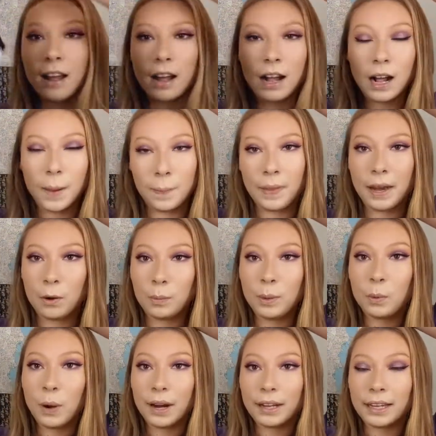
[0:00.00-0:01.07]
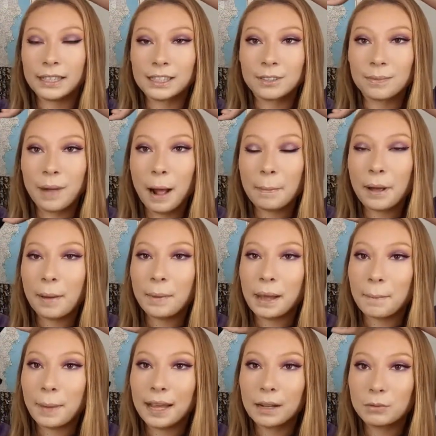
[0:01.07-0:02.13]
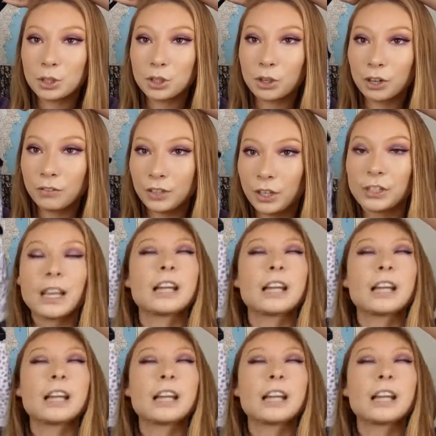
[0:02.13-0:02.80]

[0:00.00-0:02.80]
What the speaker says: and I'll be wearing it in some upcoming makeup tutorial videos.